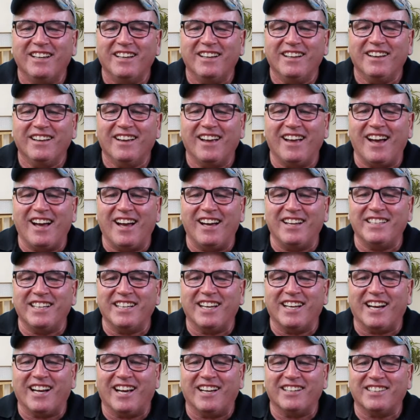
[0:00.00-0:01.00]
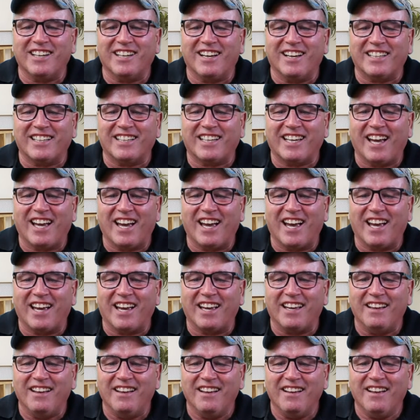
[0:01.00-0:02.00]
Yeah, I did it.
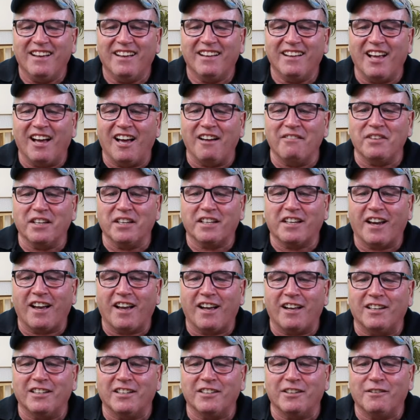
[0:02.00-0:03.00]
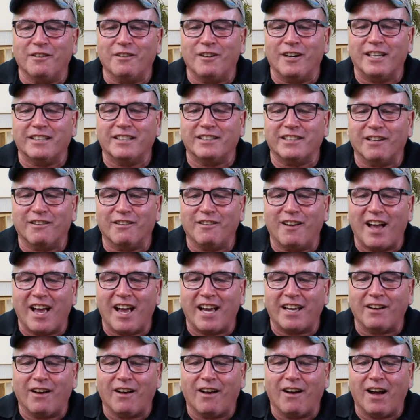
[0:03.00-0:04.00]
Okay. Love the calendar, Marissa.
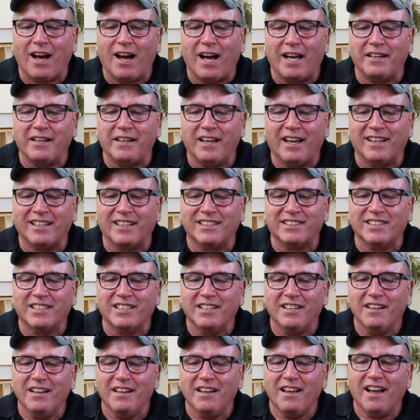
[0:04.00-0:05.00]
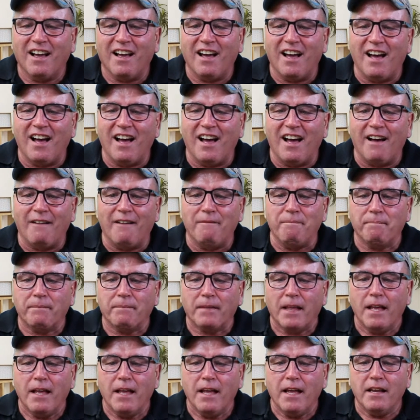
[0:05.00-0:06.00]
Right on. Yes.
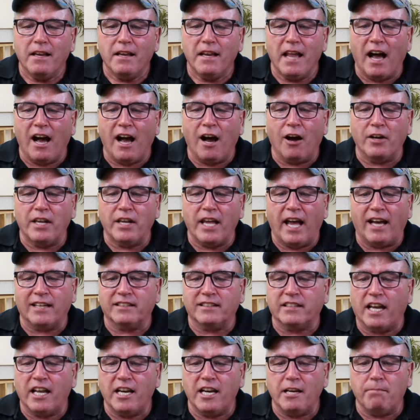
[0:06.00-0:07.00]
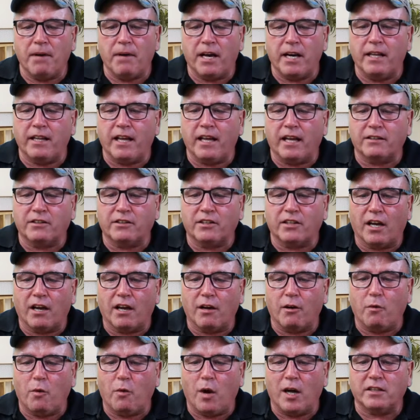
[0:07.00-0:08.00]
Now, yes, anybody that
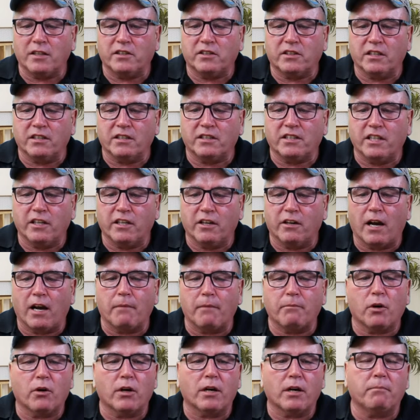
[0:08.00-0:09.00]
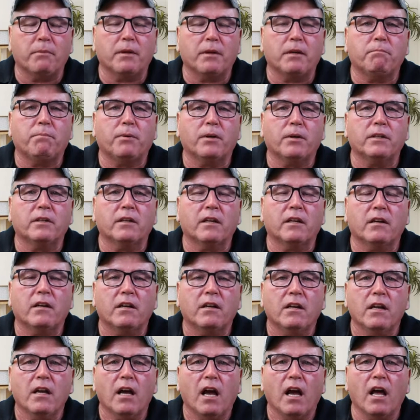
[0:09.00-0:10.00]
wants this here, I'm going to be putting
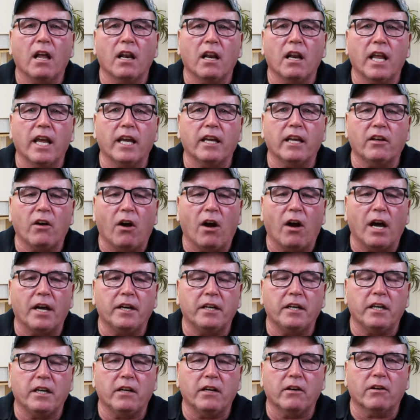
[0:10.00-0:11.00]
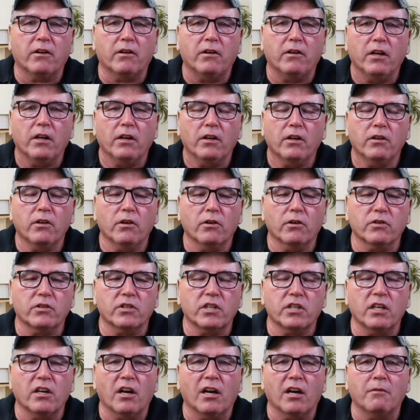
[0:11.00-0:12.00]
a link on here. You'll
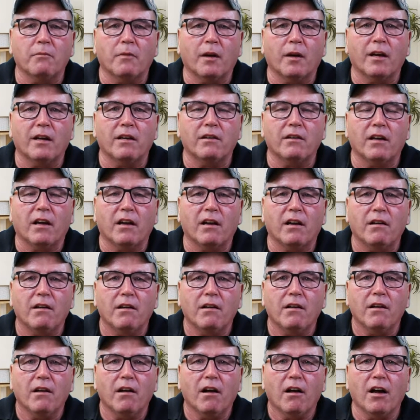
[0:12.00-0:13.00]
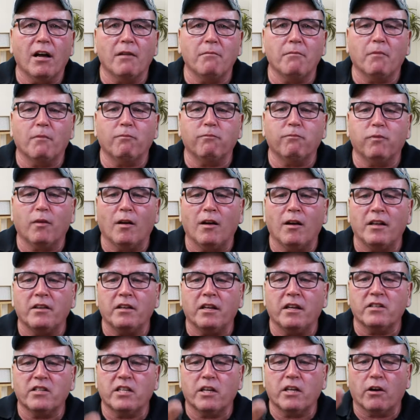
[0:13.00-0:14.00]
see on my on
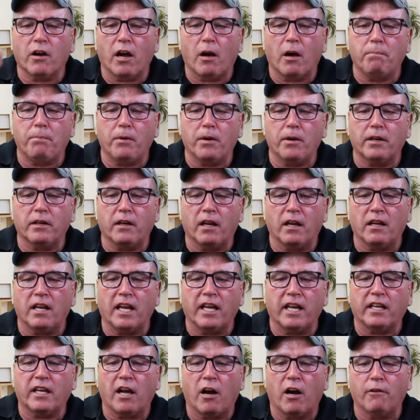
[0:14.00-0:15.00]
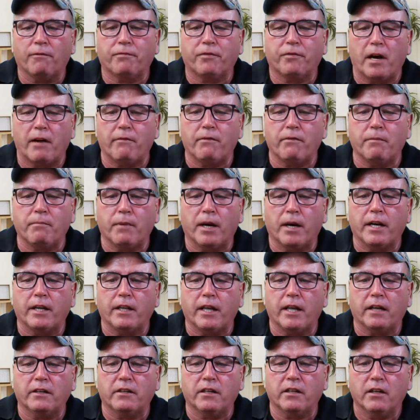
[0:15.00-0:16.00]
this here. I'll put a link out for everybody
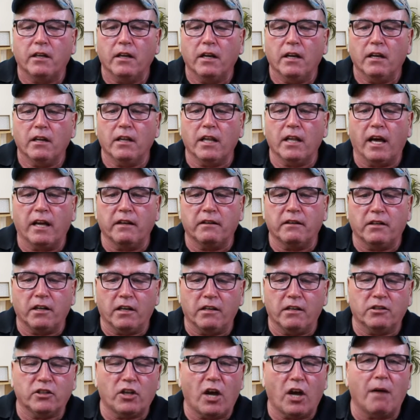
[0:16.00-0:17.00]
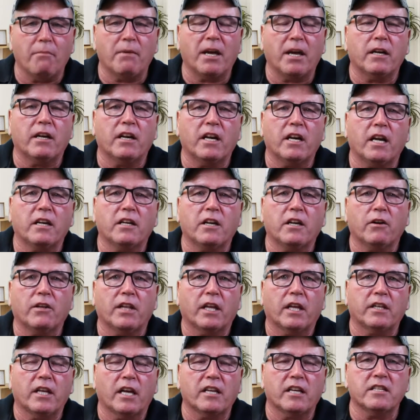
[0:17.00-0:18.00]
that is commented in here
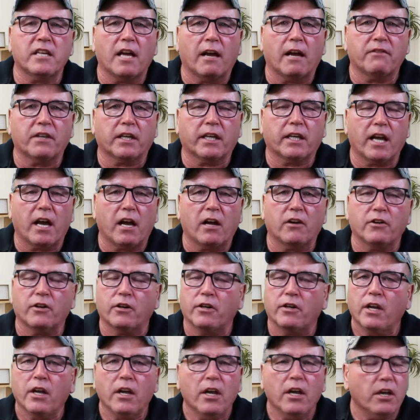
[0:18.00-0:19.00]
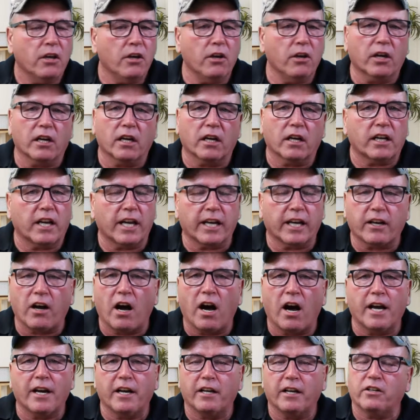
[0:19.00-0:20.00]
that doesn't have the calendar. You can click
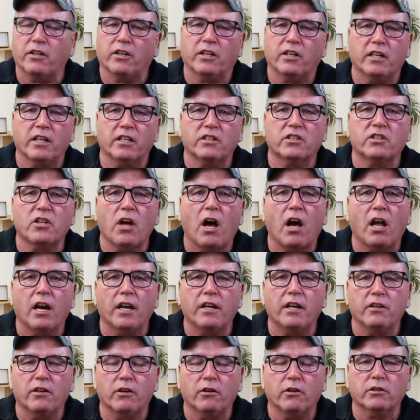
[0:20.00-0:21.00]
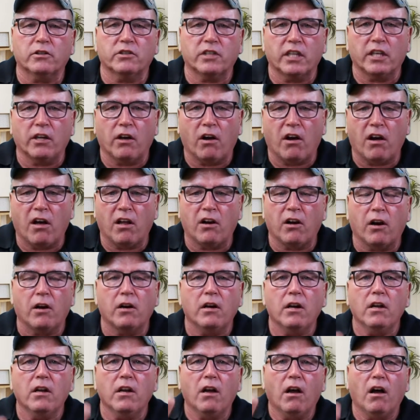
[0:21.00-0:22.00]
on it, you can install it, and you'll see all
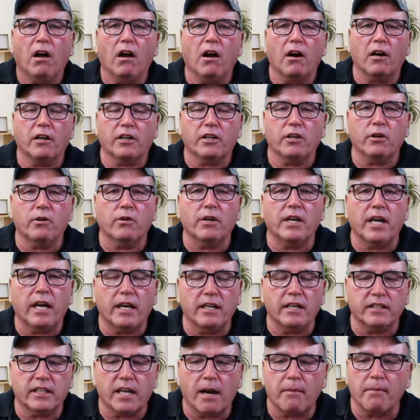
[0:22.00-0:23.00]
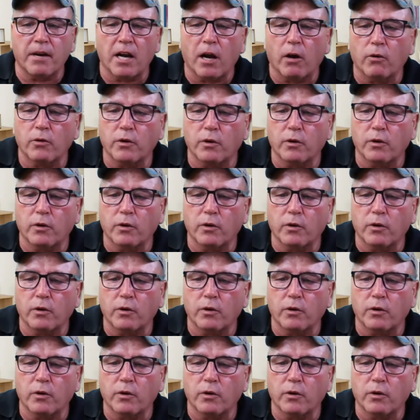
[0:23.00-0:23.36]
our Q&As coming out and